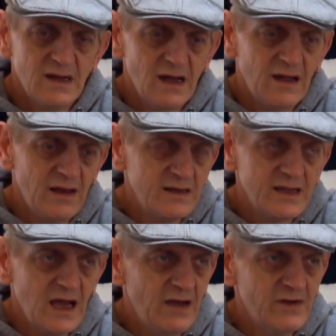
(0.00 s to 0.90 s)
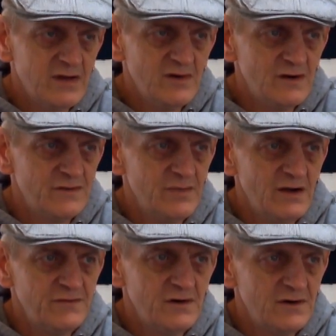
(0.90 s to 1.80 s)
and then you can't have any more for
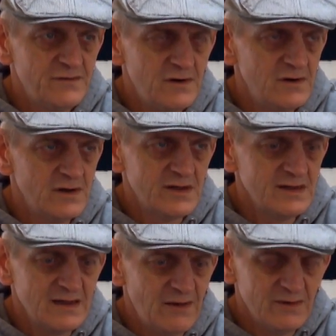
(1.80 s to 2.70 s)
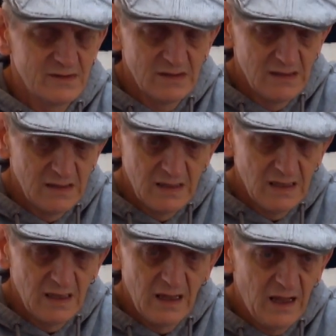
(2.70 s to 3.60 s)
about 4 or 6 hours.
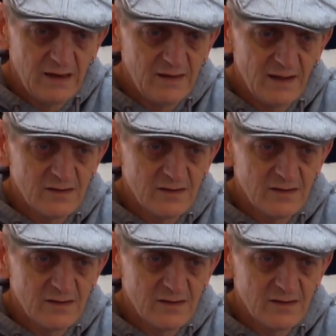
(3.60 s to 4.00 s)
And that's